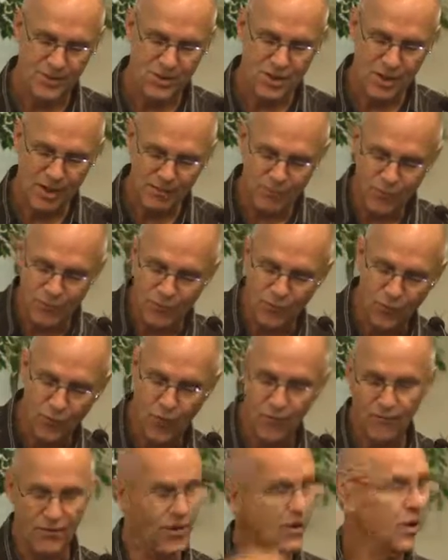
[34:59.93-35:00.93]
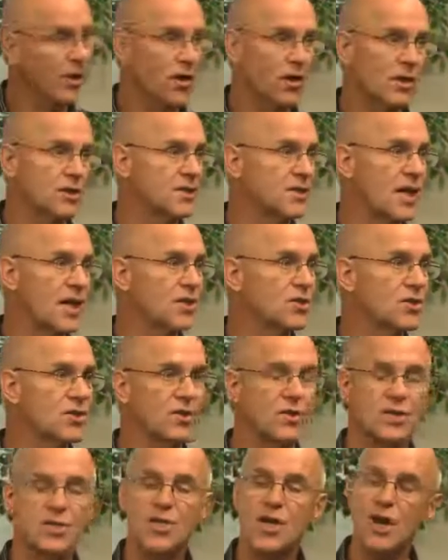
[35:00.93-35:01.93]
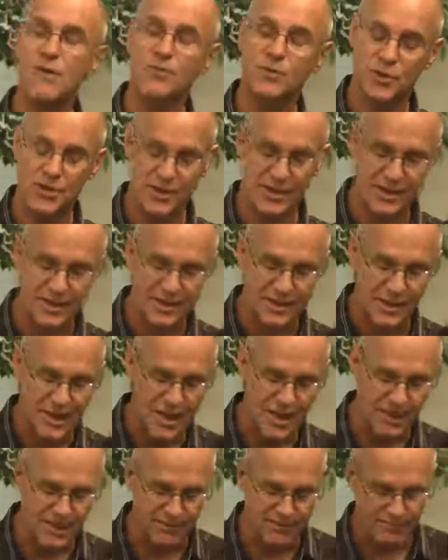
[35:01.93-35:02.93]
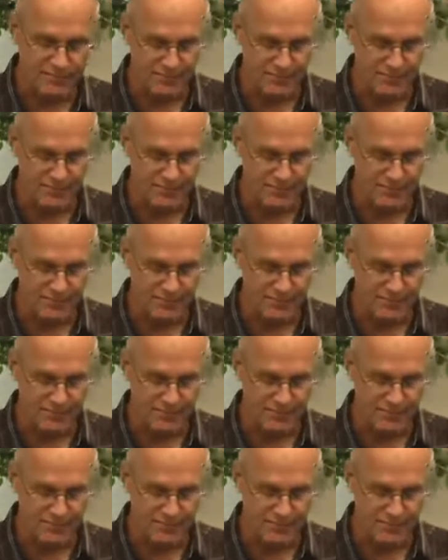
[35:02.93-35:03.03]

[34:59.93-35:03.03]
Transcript: Chapter 4, very long section, to chapter 16.